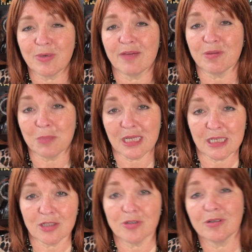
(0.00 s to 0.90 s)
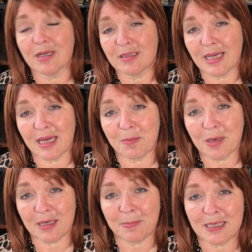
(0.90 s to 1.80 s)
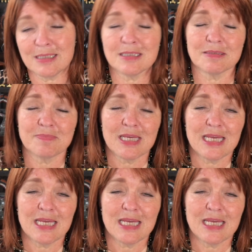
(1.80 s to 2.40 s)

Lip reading: We have the molecular and the antibody-based,